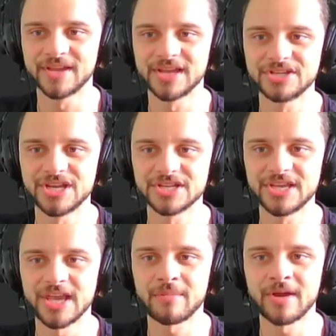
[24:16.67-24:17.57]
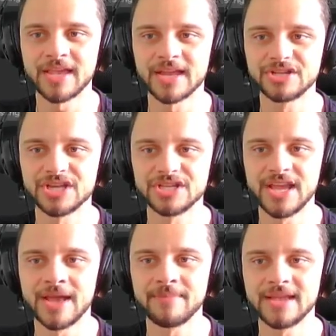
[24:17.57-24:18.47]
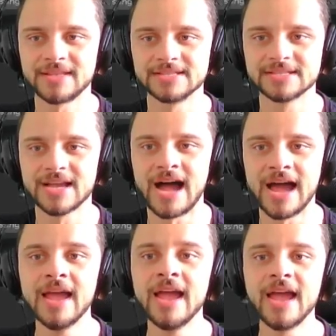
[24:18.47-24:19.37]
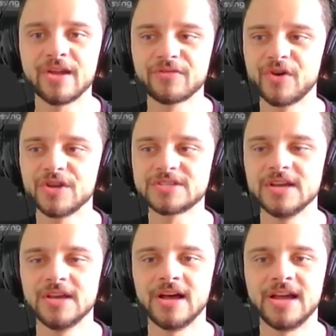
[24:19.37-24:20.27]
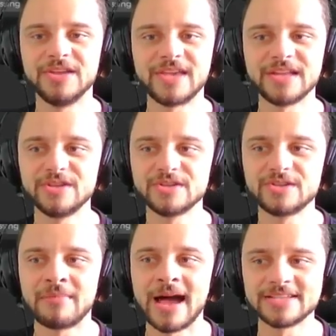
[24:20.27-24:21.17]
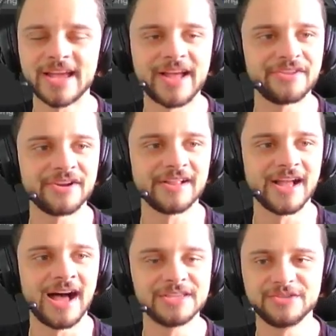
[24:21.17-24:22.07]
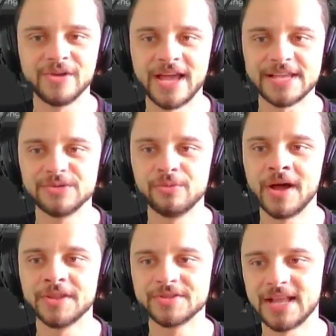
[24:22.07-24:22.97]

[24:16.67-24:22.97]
I can change the camera, I can change the ambient and sky, and of course you can customize the render as you want.